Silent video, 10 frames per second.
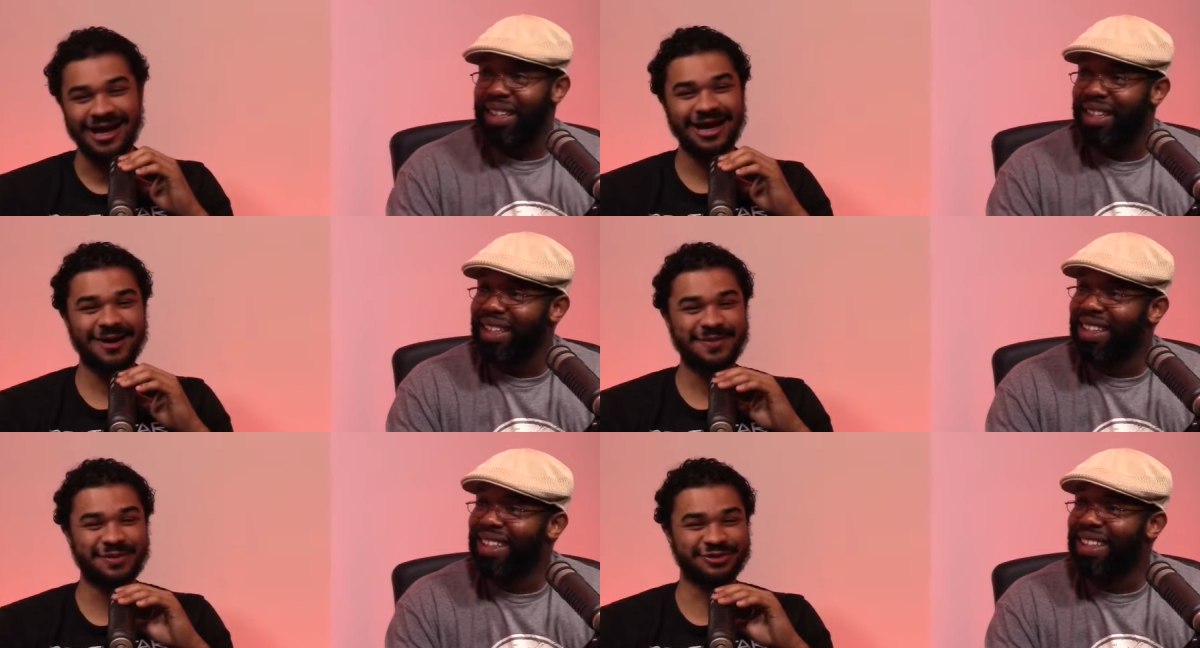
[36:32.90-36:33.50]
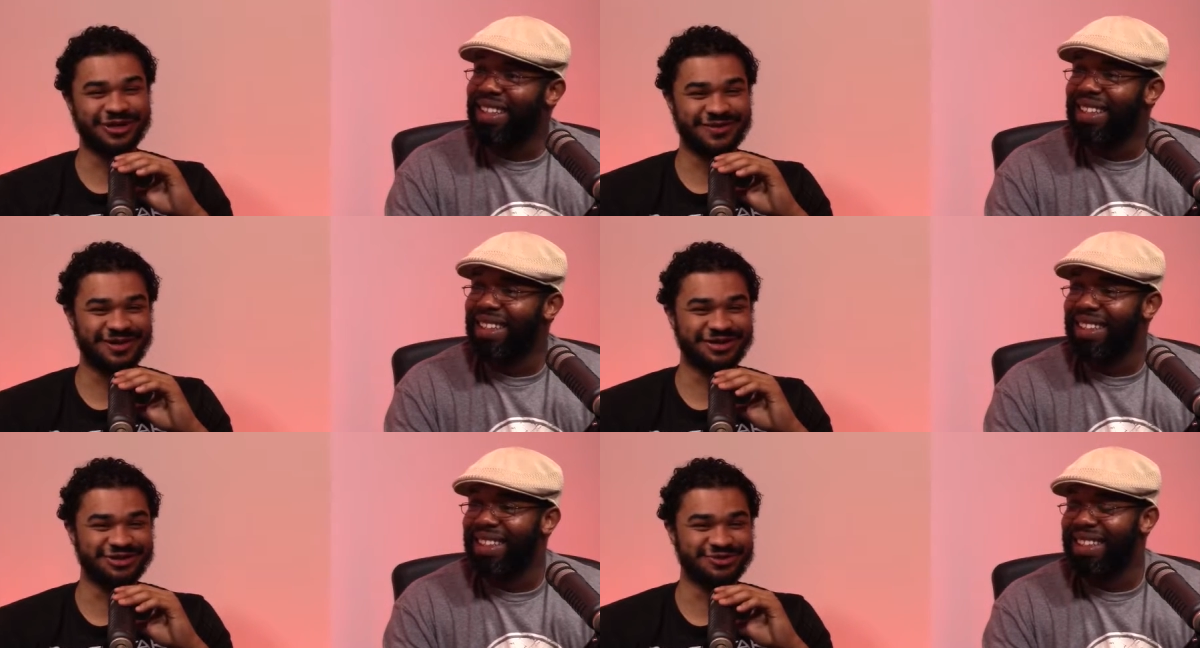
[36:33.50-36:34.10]
Speaker 1: I like how people try to
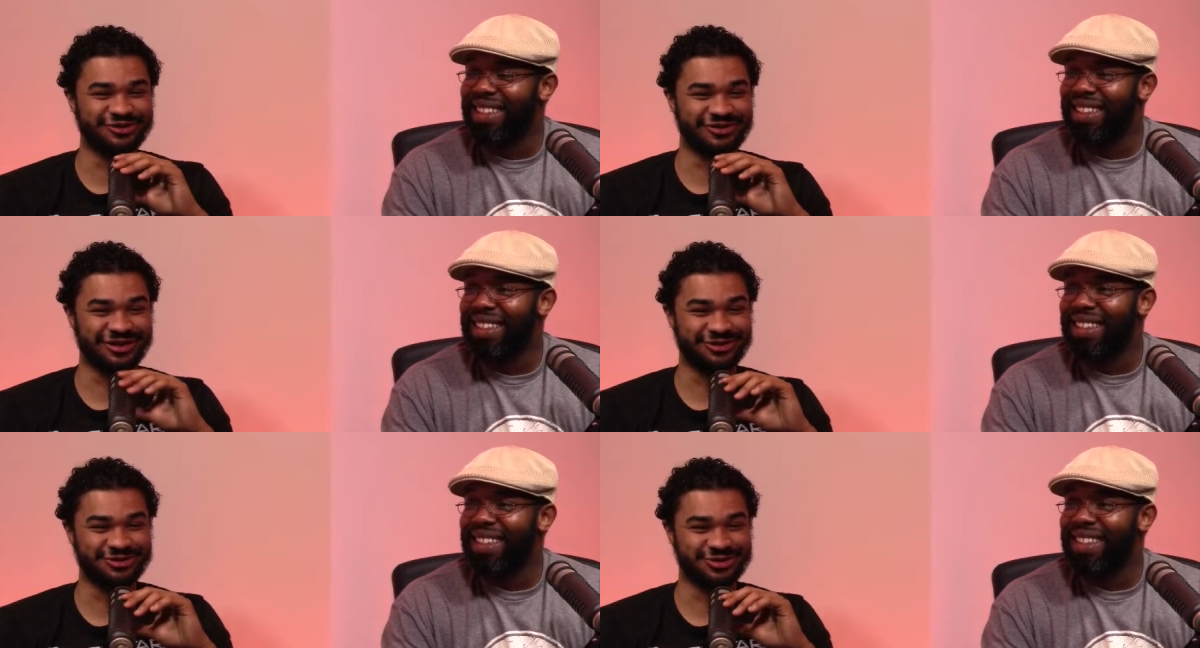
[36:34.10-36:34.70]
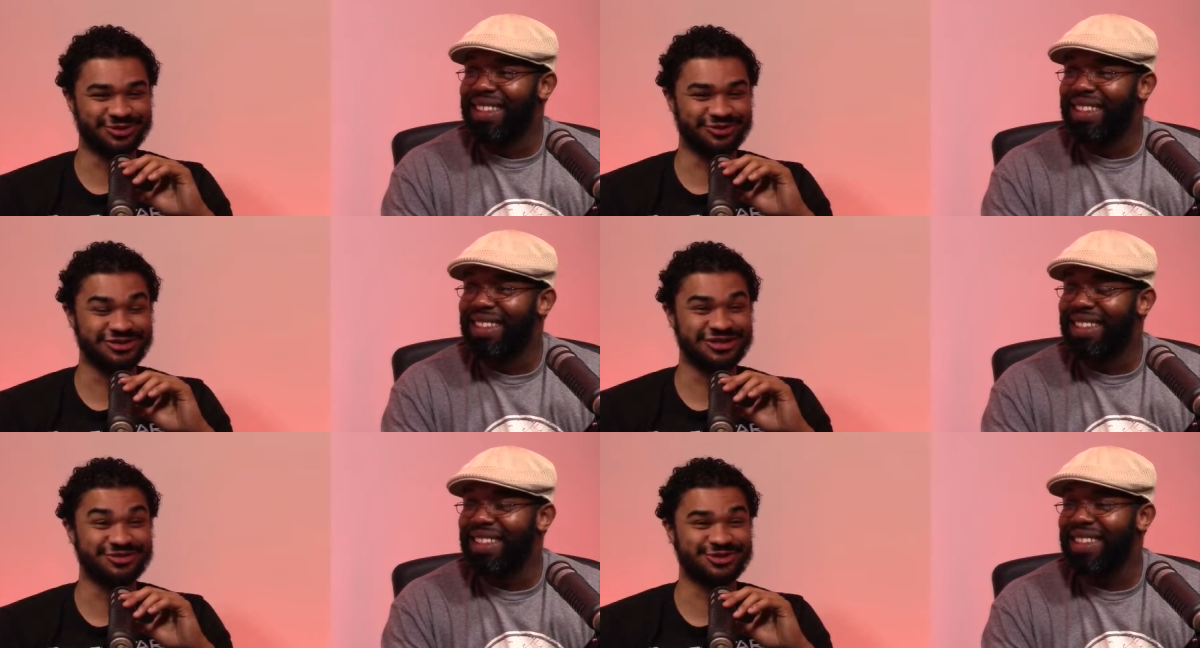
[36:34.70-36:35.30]
make these movies, like those three movies,
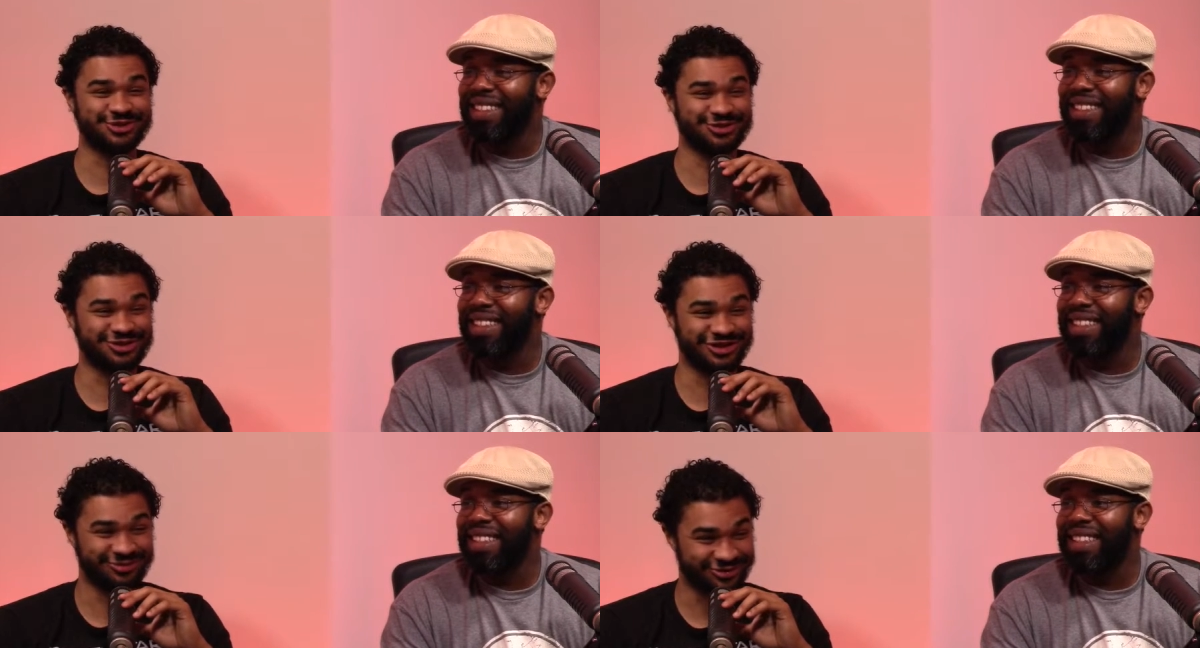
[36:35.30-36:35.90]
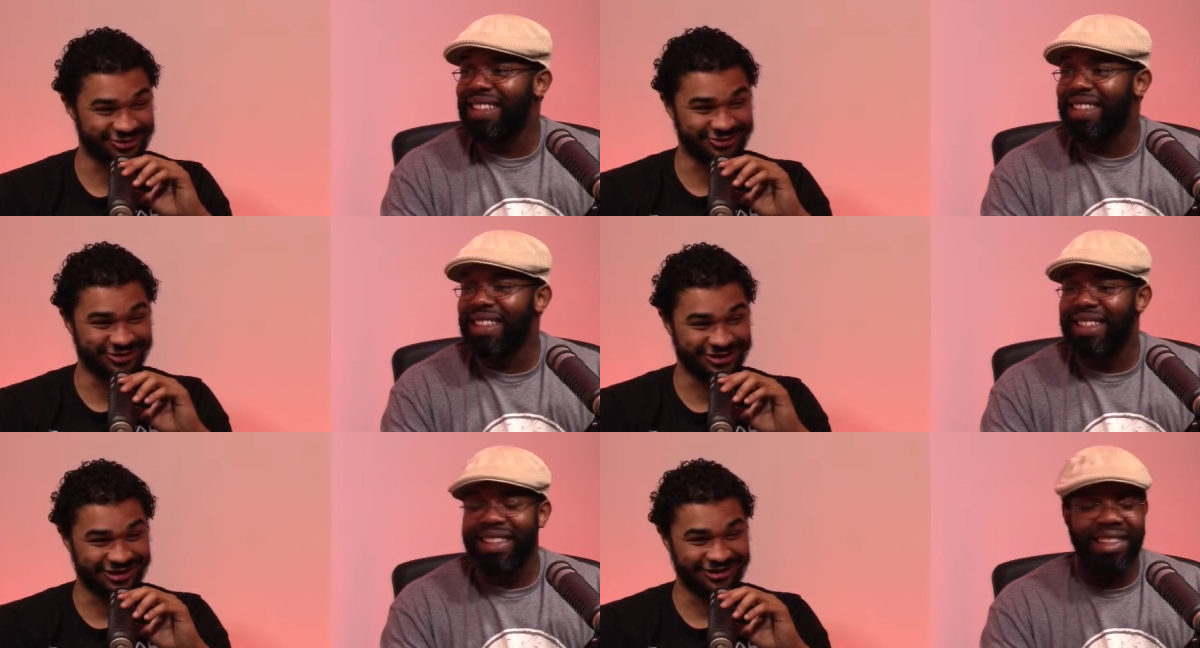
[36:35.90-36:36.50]
seem so much deeper than
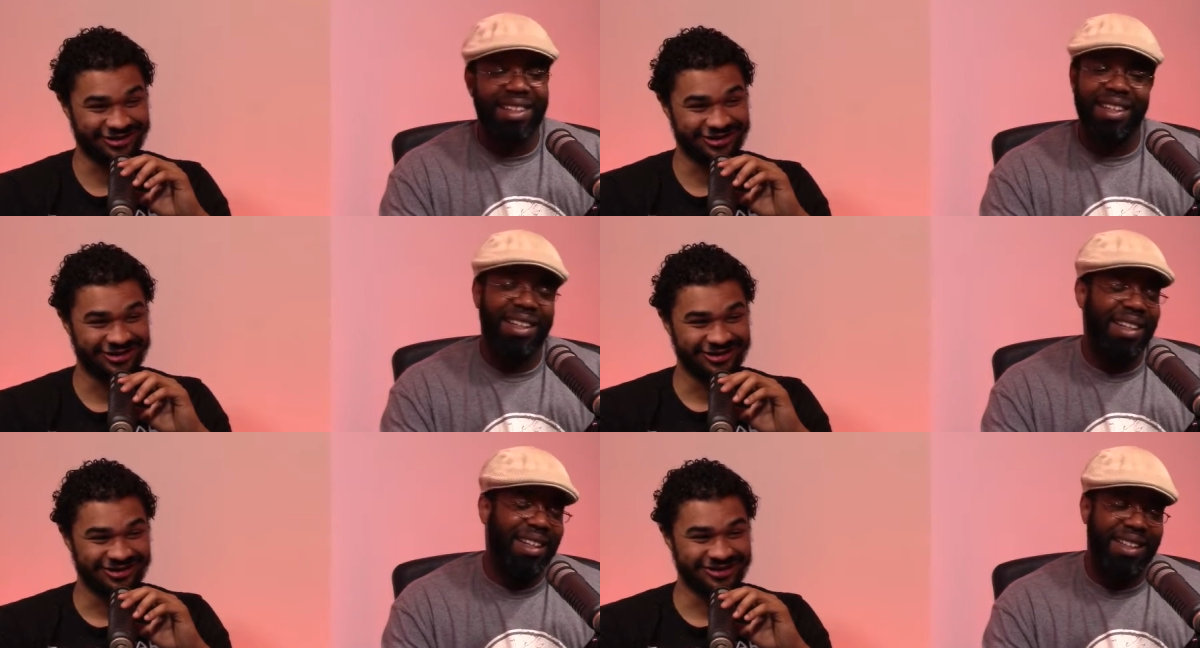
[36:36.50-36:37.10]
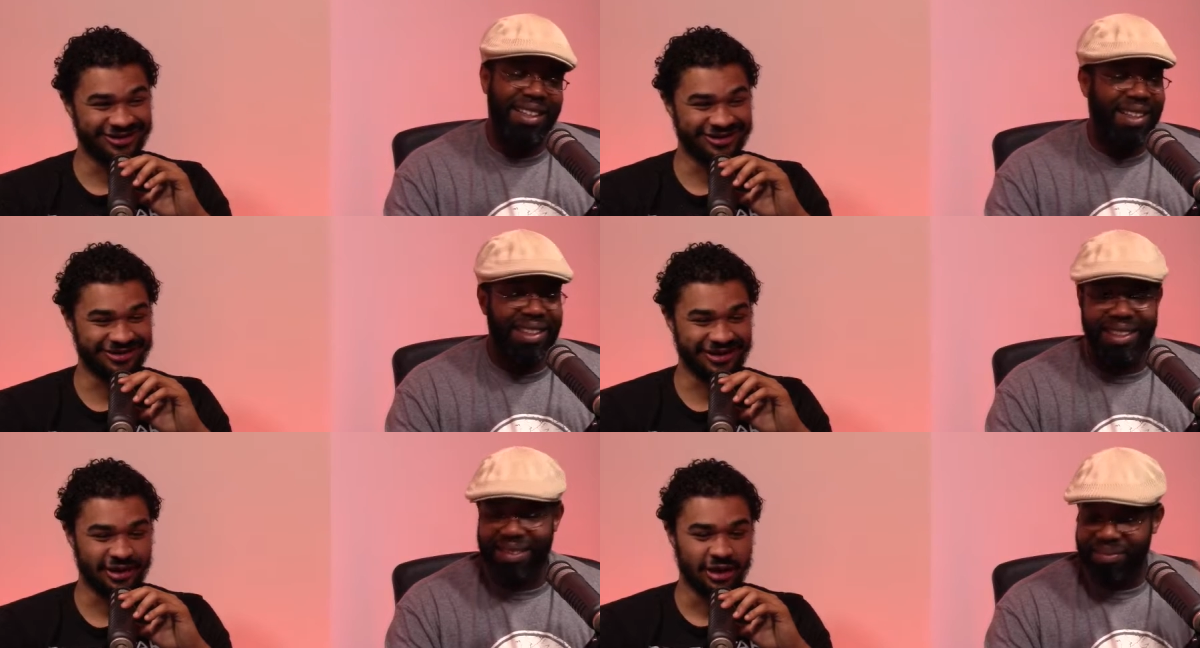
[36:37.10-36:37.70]
what they are. They're not. Yeah,
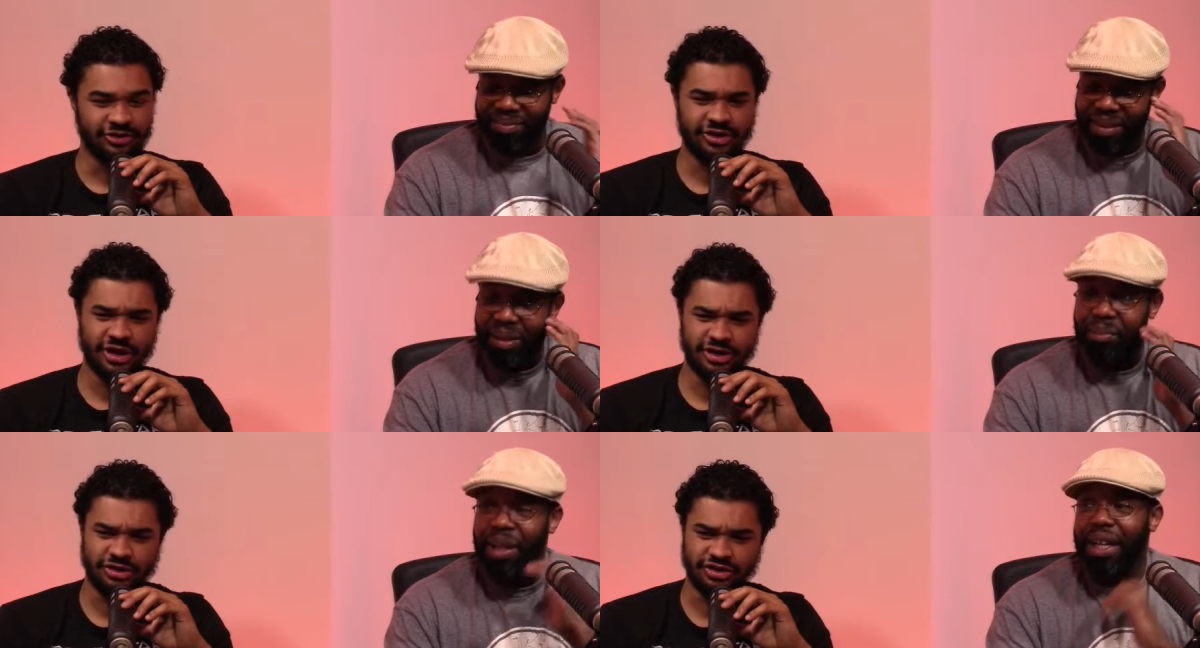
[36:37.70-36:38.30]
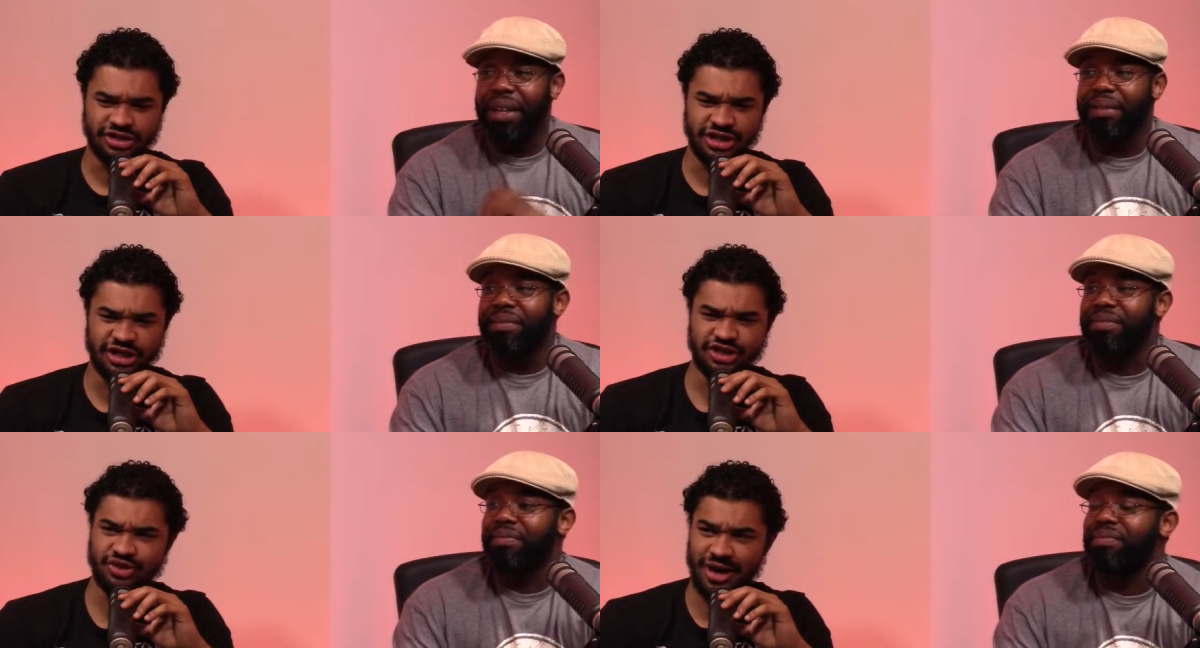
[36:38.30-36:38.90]
like yeah, you but, see
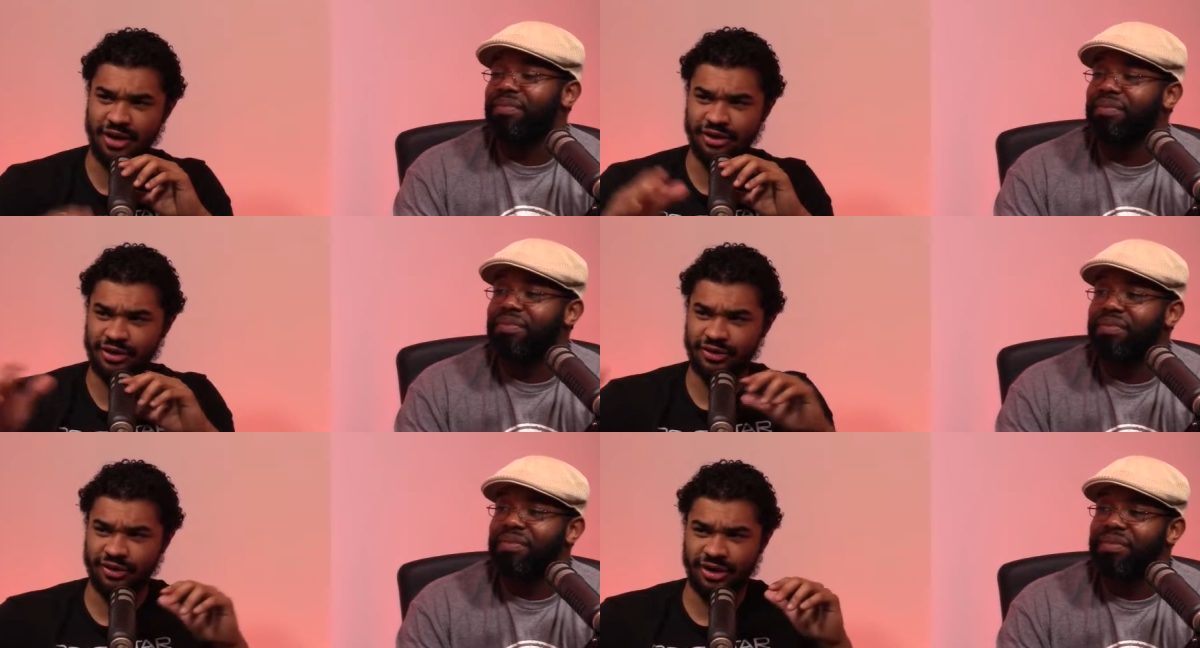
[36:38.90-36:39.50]
he's shrouded in